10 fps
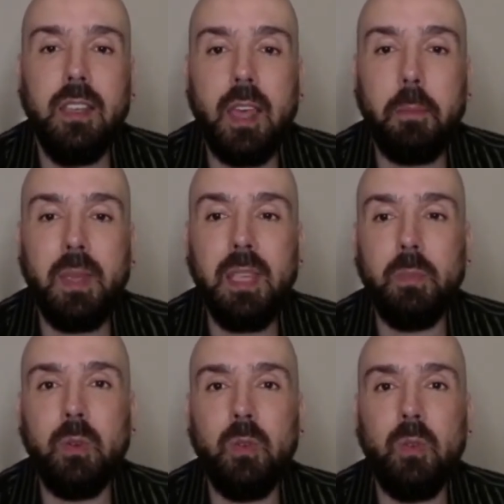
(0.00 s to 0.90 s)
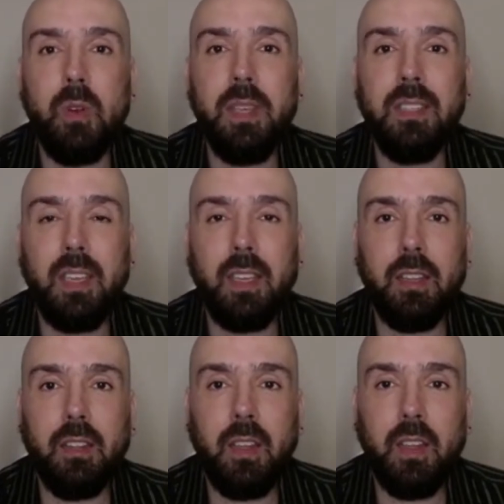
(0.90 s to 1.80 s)
that people were being
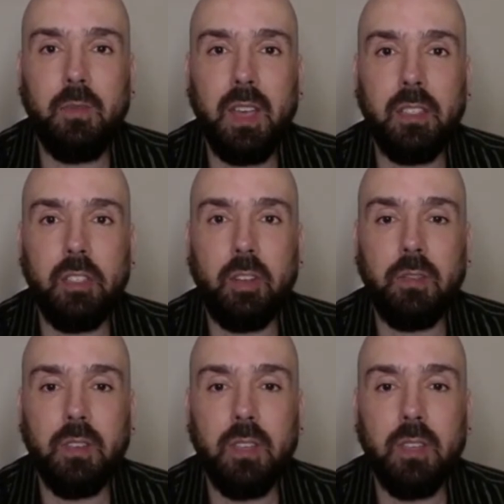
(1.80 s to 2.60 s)
taken advantage of.